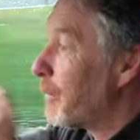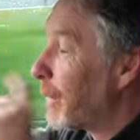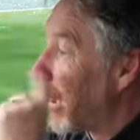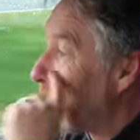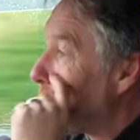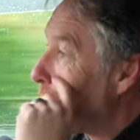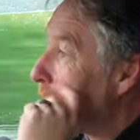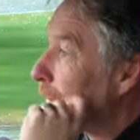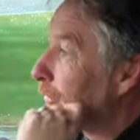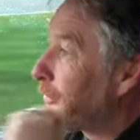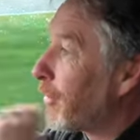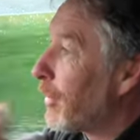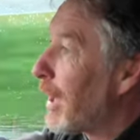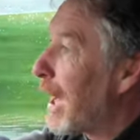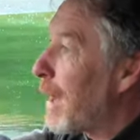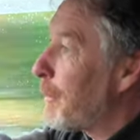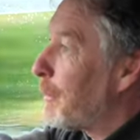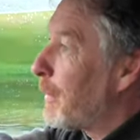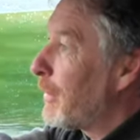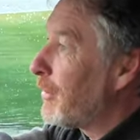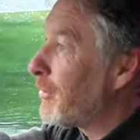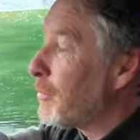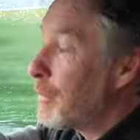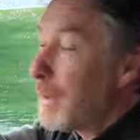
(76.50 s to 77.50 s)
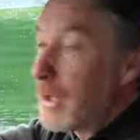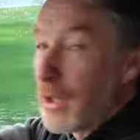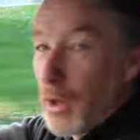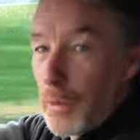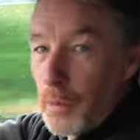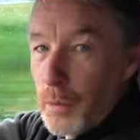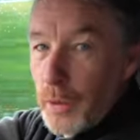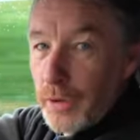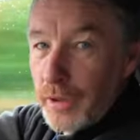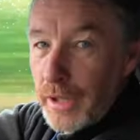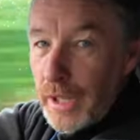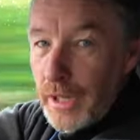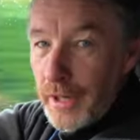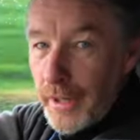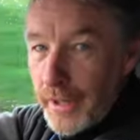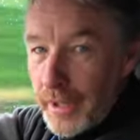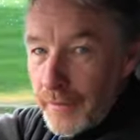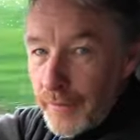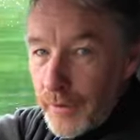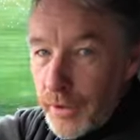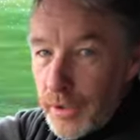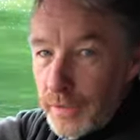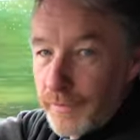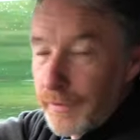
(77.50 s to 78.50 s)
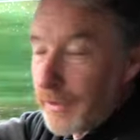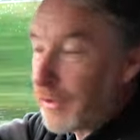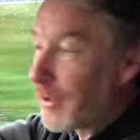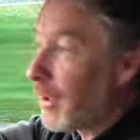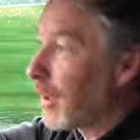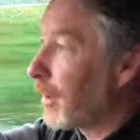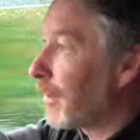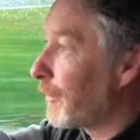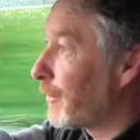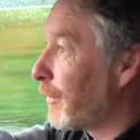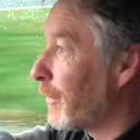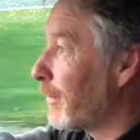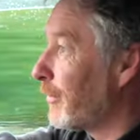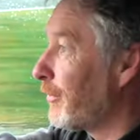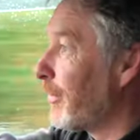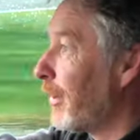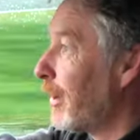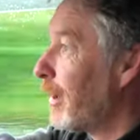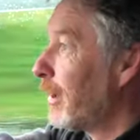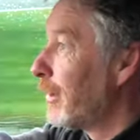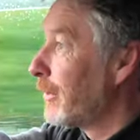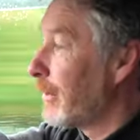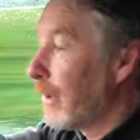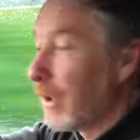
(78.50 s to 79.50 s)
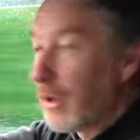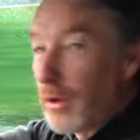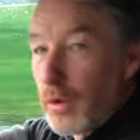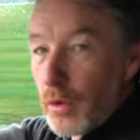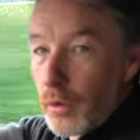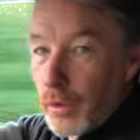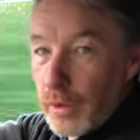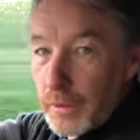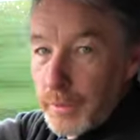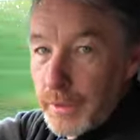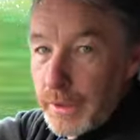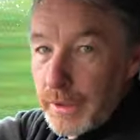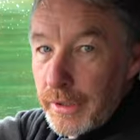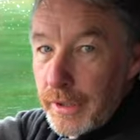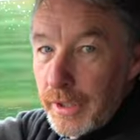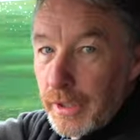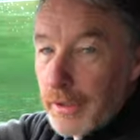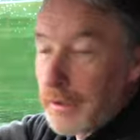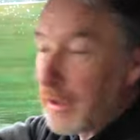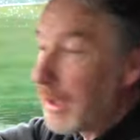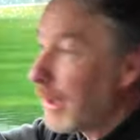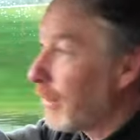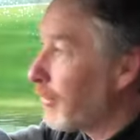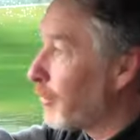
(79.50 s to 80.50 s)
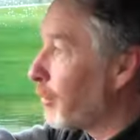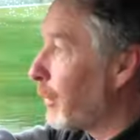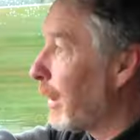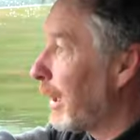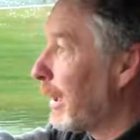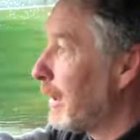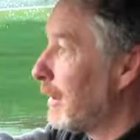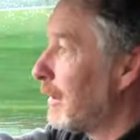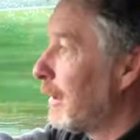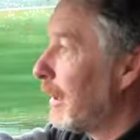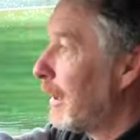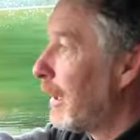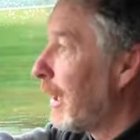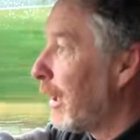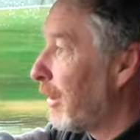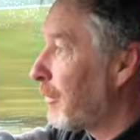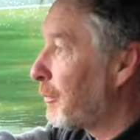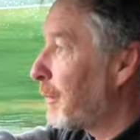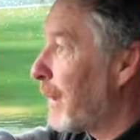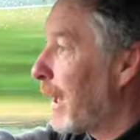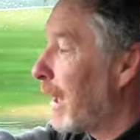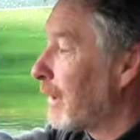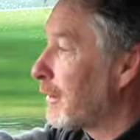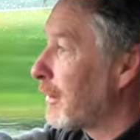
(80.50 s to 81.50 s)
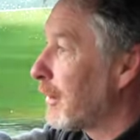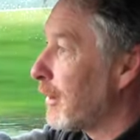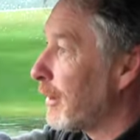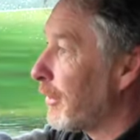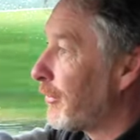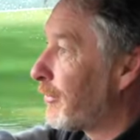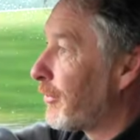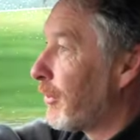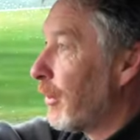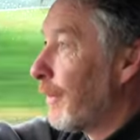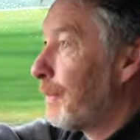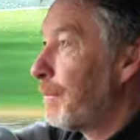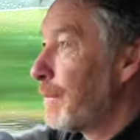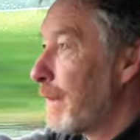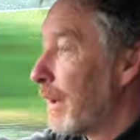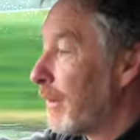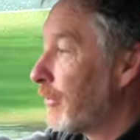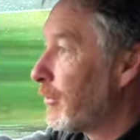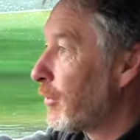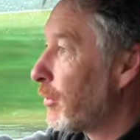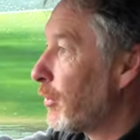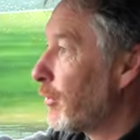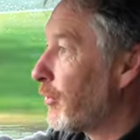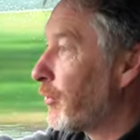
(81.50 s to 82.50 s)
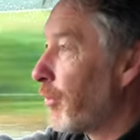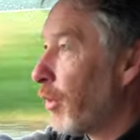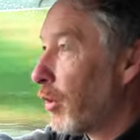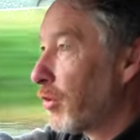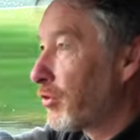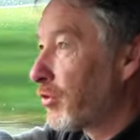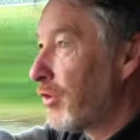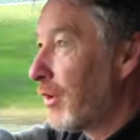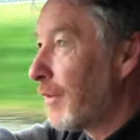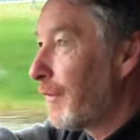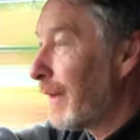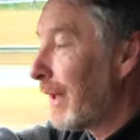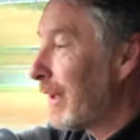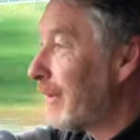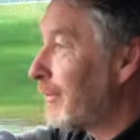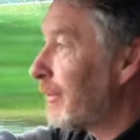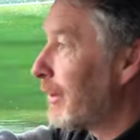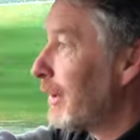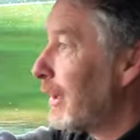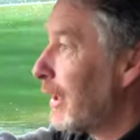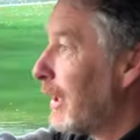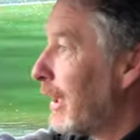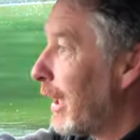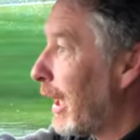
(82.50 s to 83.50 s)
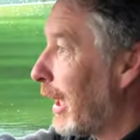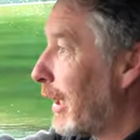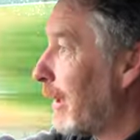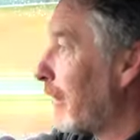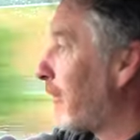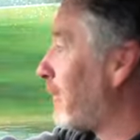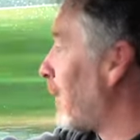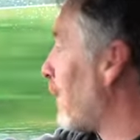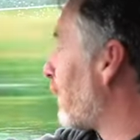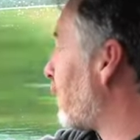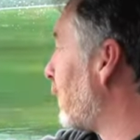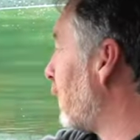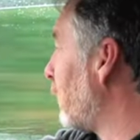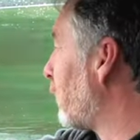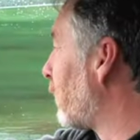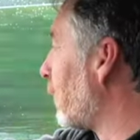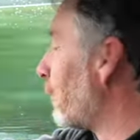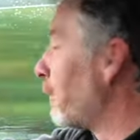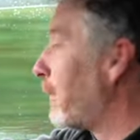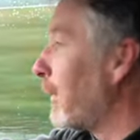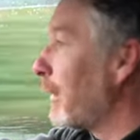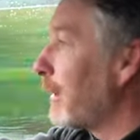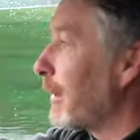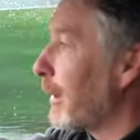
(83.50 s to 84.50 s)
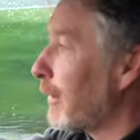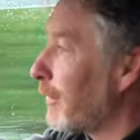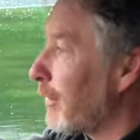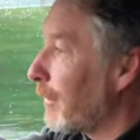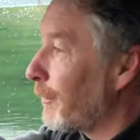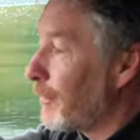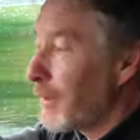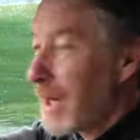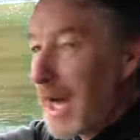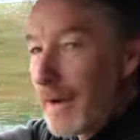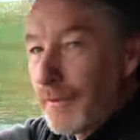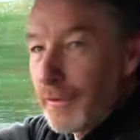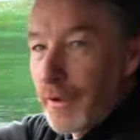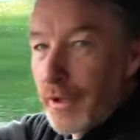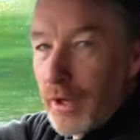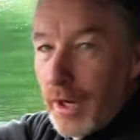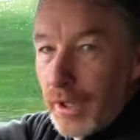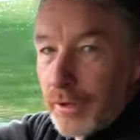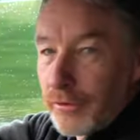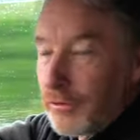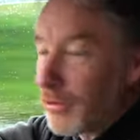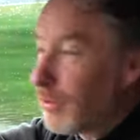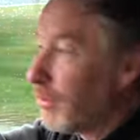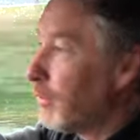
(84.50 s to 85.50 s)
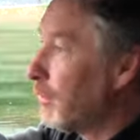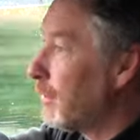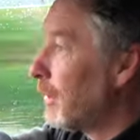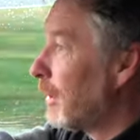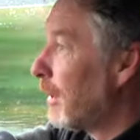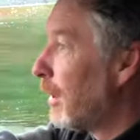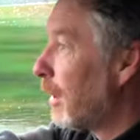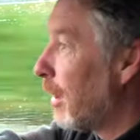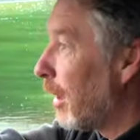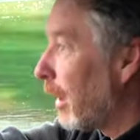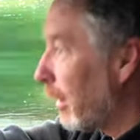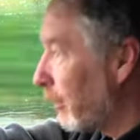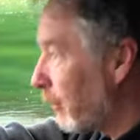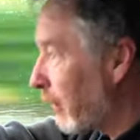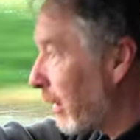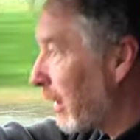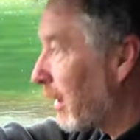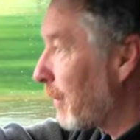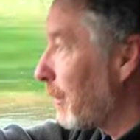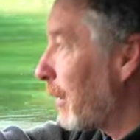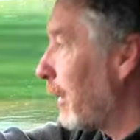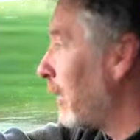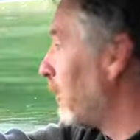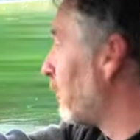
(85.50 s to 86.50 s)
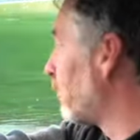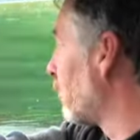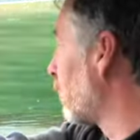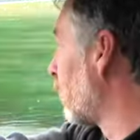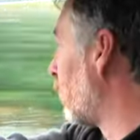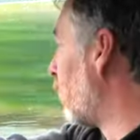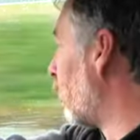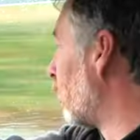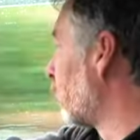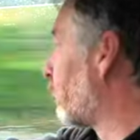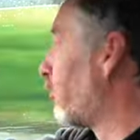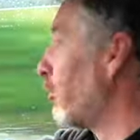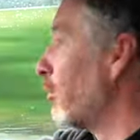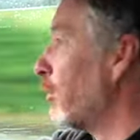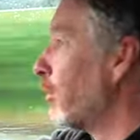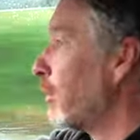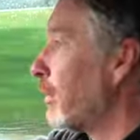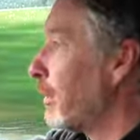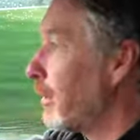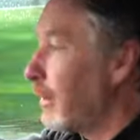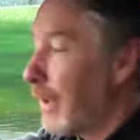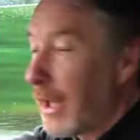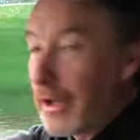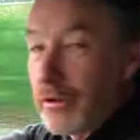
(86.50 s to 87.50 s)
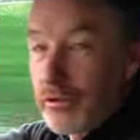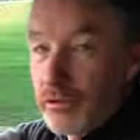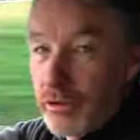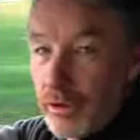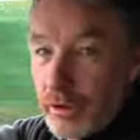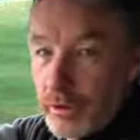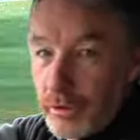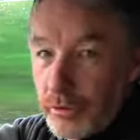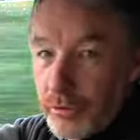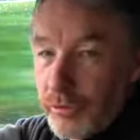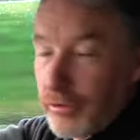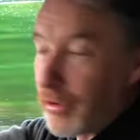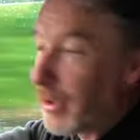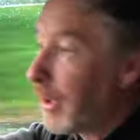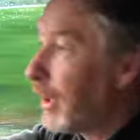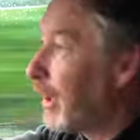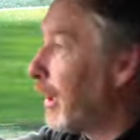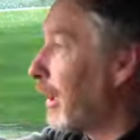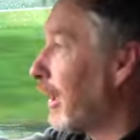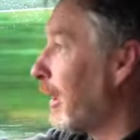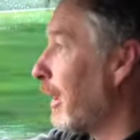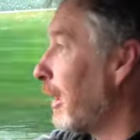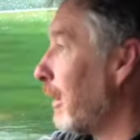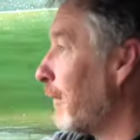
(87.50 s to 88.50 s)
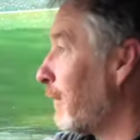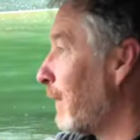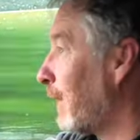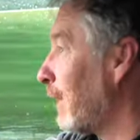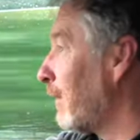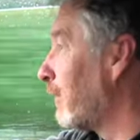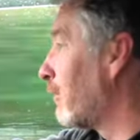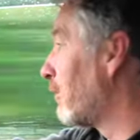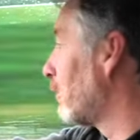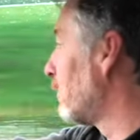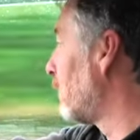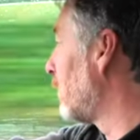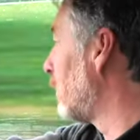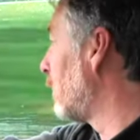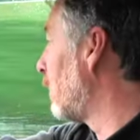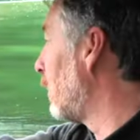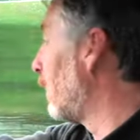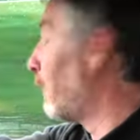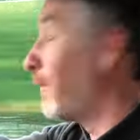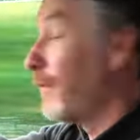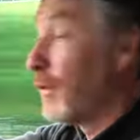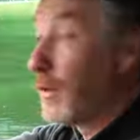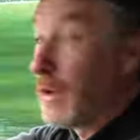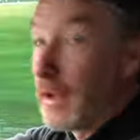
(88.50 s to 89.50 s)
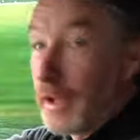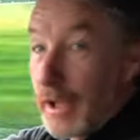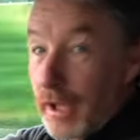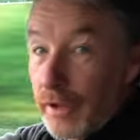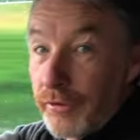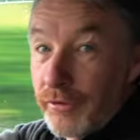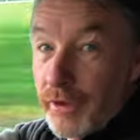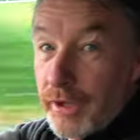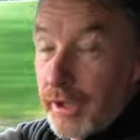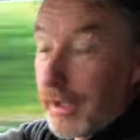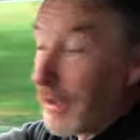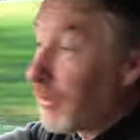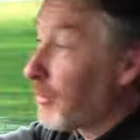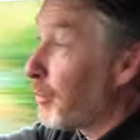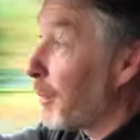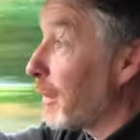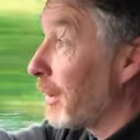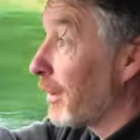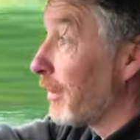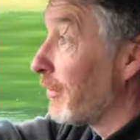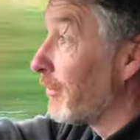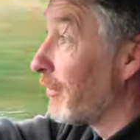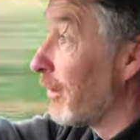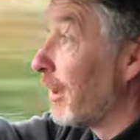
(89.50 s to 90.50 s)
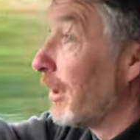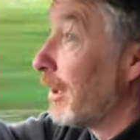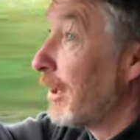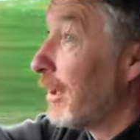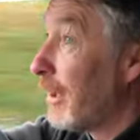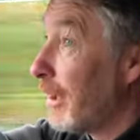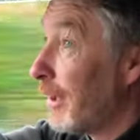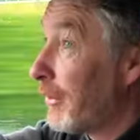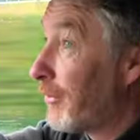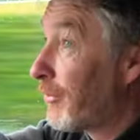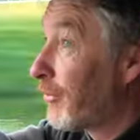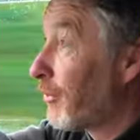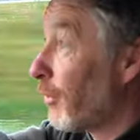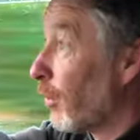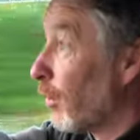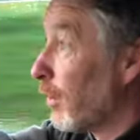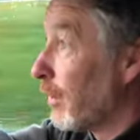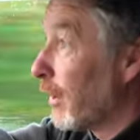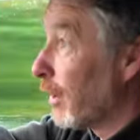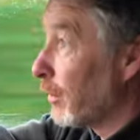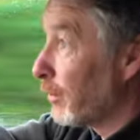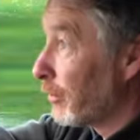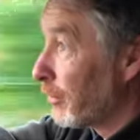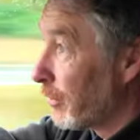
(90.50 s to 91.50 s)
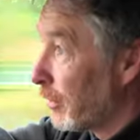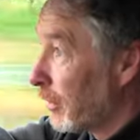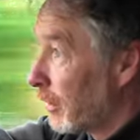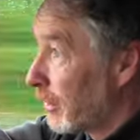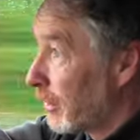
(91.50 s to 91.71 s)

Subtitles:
but I'm also happy to meet up with a lot of other photographers that are gonna be there as well as part of this. So it's a good social event, and it's definitely something that if you haven't gone to, I'd recommend go to next year's event if you can get tickets, because it's sold out